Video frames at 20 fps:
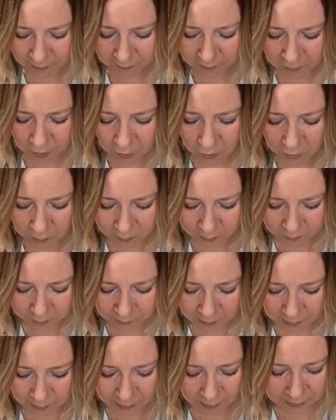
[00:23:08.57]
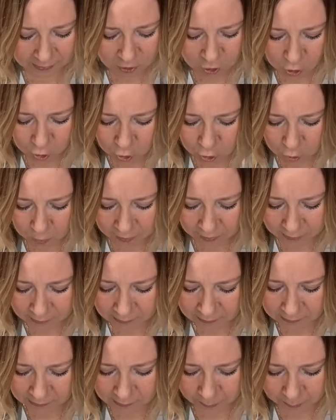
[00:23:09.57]
a little angel
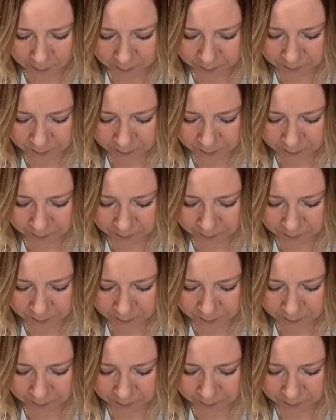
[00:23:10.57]
dress.